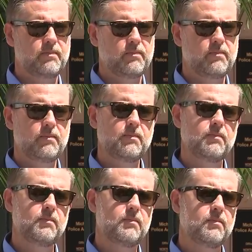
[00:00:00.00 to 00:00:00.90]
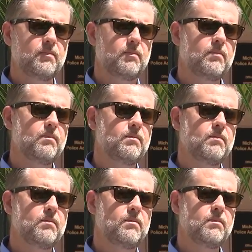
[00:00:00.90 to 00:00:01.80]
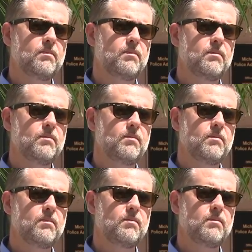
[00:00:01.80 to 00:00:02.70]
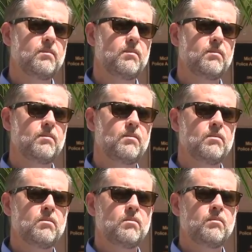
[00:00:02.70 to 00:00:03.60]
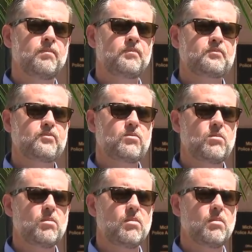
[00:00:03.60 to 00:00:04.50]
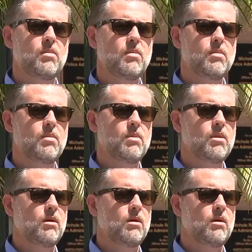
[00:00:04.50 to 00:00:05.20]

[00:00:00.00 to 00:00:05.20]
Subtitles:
No one is speaking in this clip.